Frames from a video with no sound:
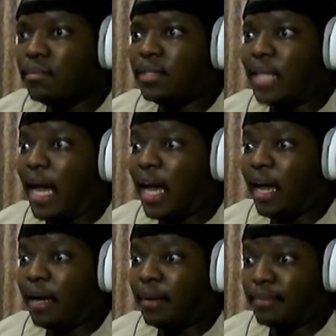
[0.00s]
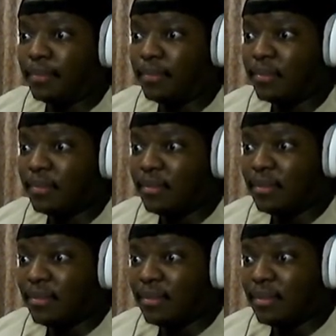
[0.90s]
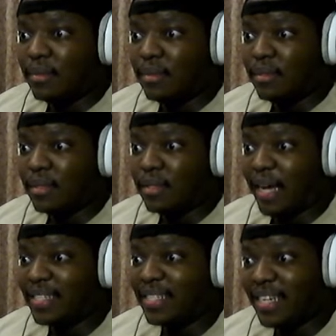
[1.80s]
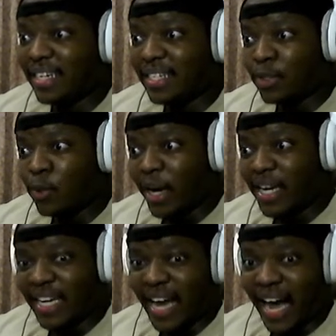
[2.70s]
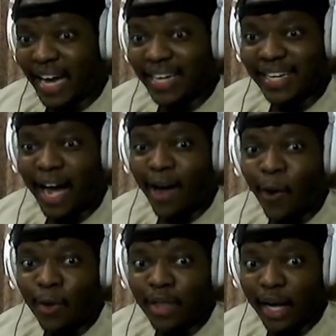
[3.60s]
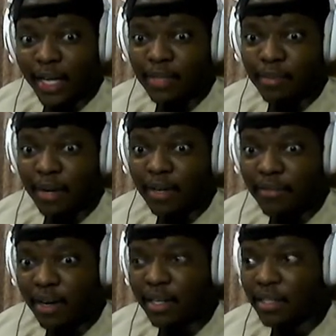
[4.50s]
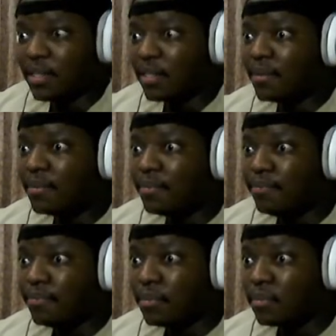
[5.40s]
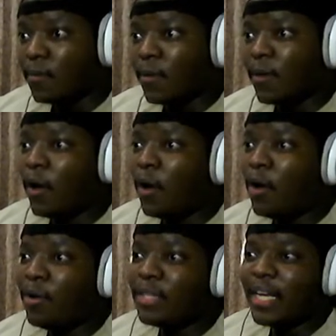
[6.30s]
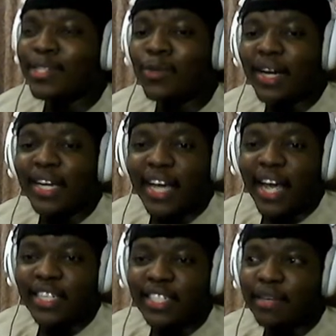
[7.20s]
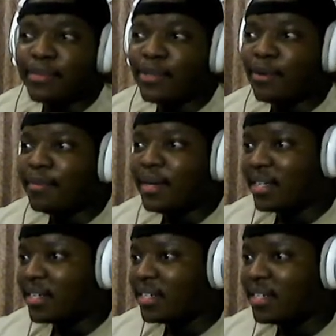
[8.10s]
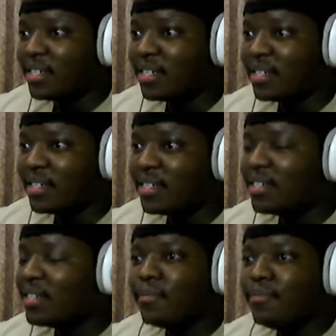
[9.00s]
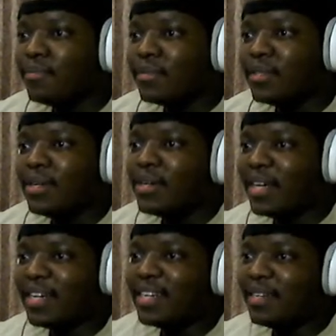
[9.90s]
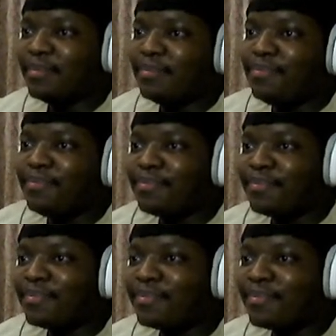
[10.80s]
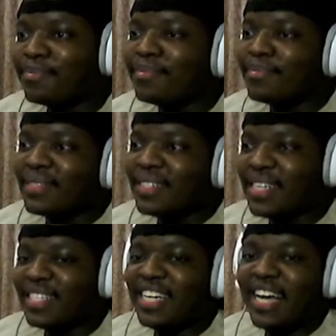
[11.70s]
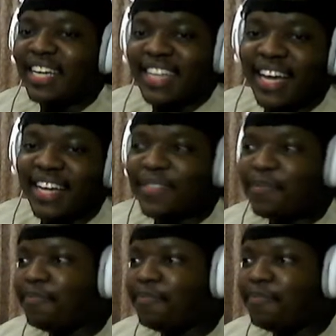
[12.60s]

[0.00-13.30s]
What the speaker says: Damn. 1929? How old are these motherfuckers? Oh, that's why they aged them so much. Look at him. Such a nice guy.